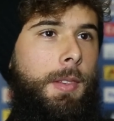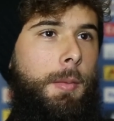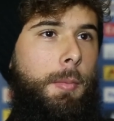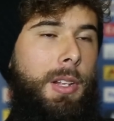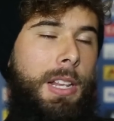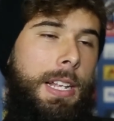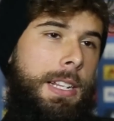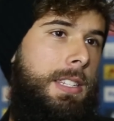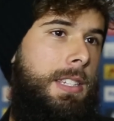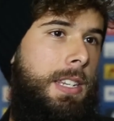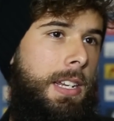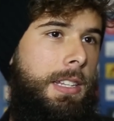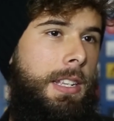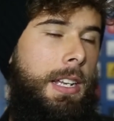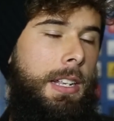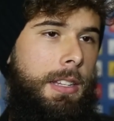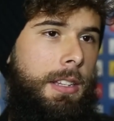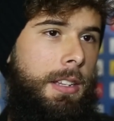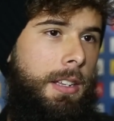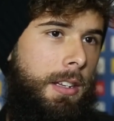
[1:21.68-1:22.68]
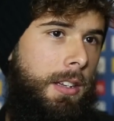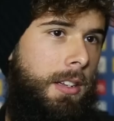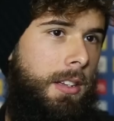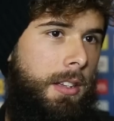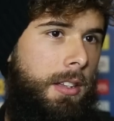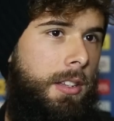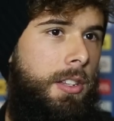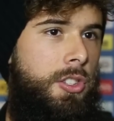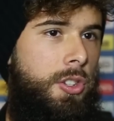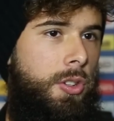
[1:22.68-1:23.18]
let's say that
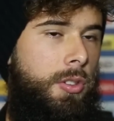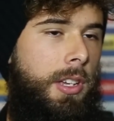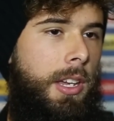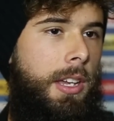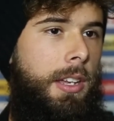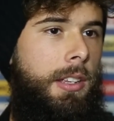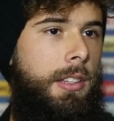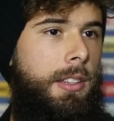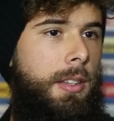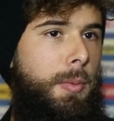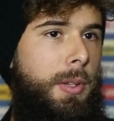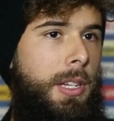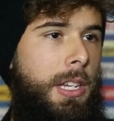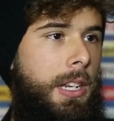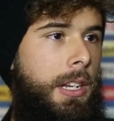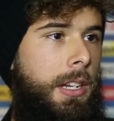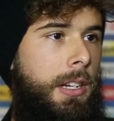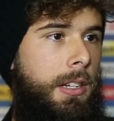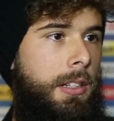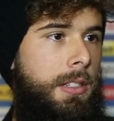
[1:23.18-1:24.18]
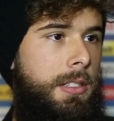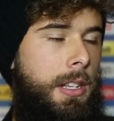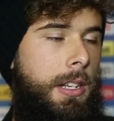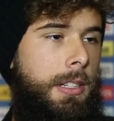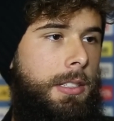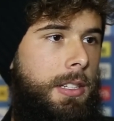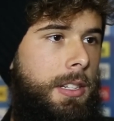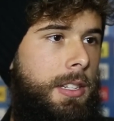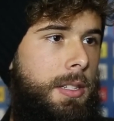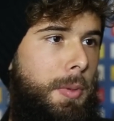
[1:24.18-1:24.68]
it's okay. In the beginning it's
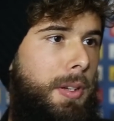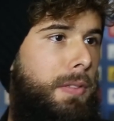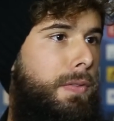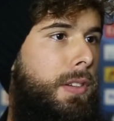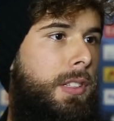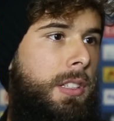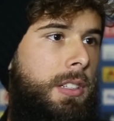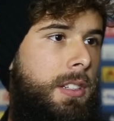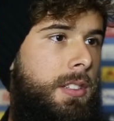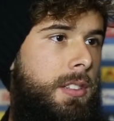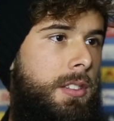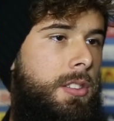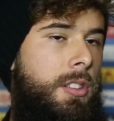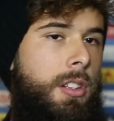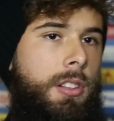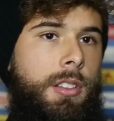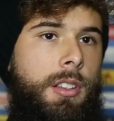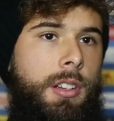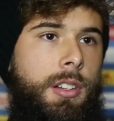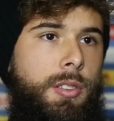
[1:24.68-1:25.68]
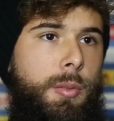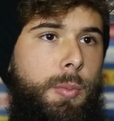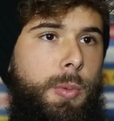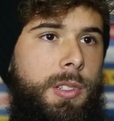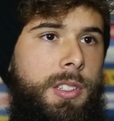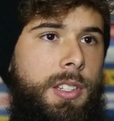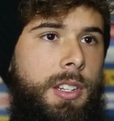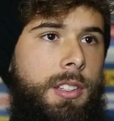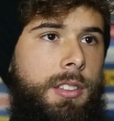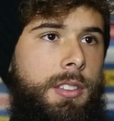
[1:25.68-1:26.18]
like this, my fitness is not
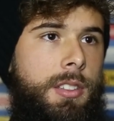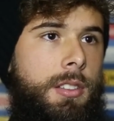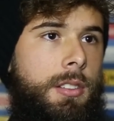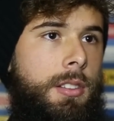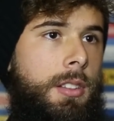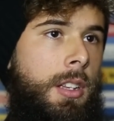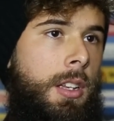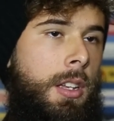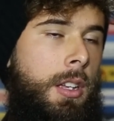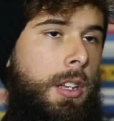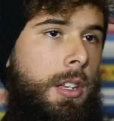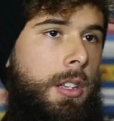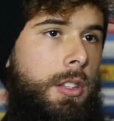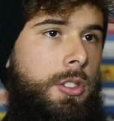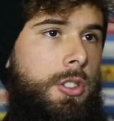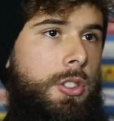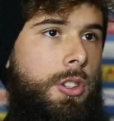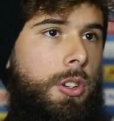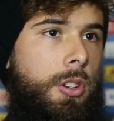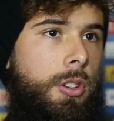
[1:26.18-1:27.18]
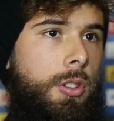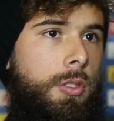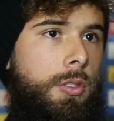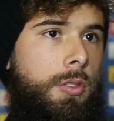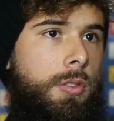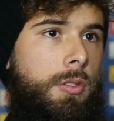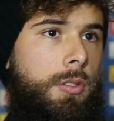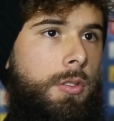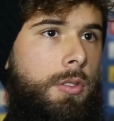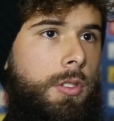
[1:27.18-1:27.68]
100%, so
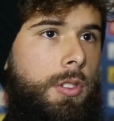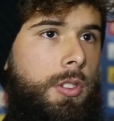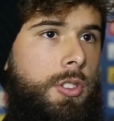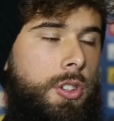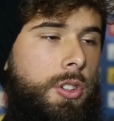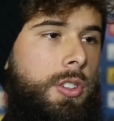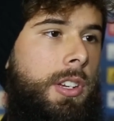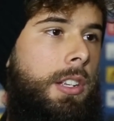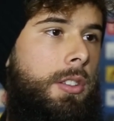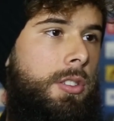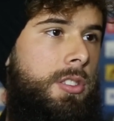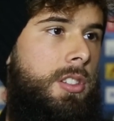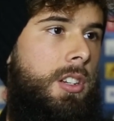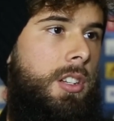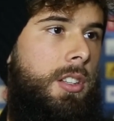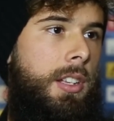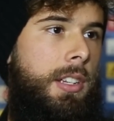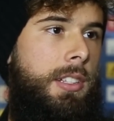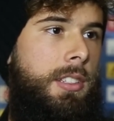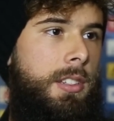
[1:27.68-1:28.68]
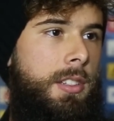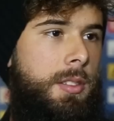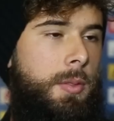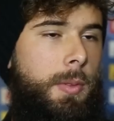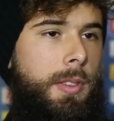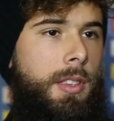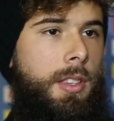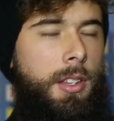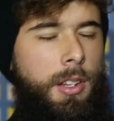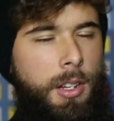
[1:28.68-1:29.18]
it's okay to start like
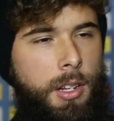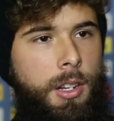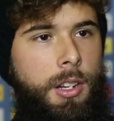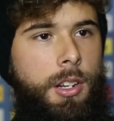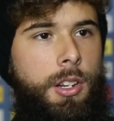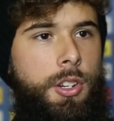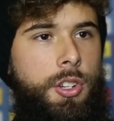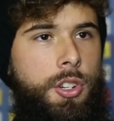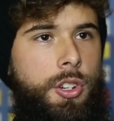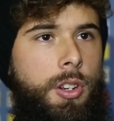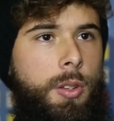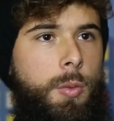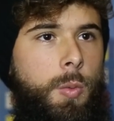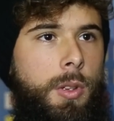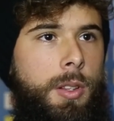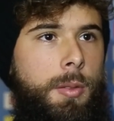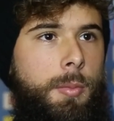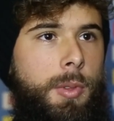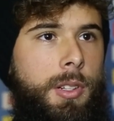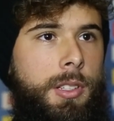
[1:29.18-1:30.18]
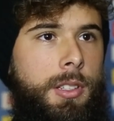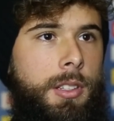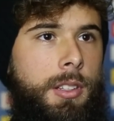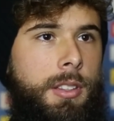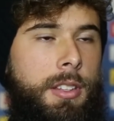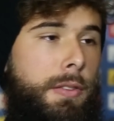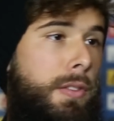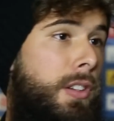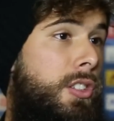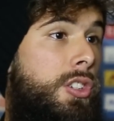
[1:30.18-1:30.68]
this with short one, but
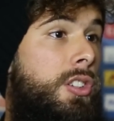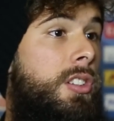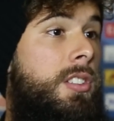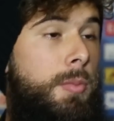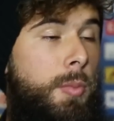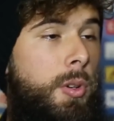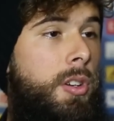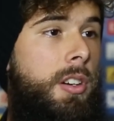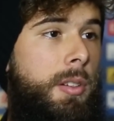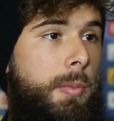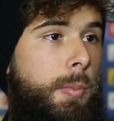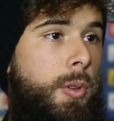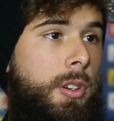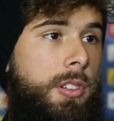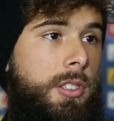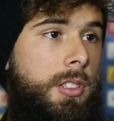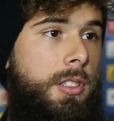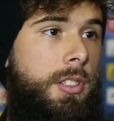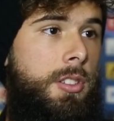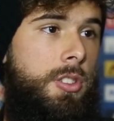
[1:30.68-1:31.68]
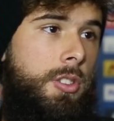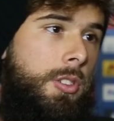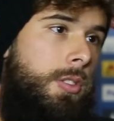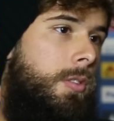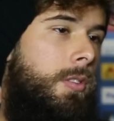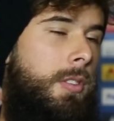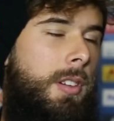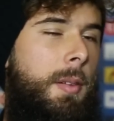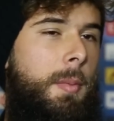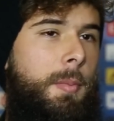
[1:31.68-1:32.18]
the victory is more important,
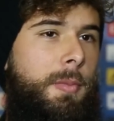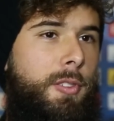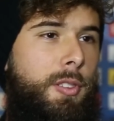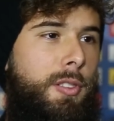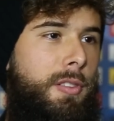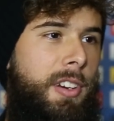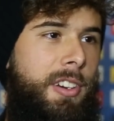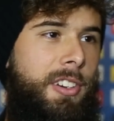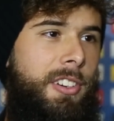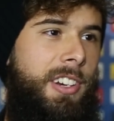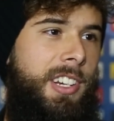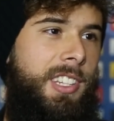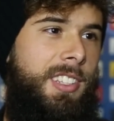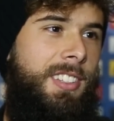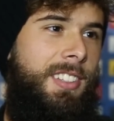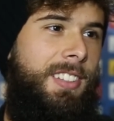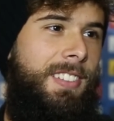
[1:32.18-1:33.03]
so I feel very great.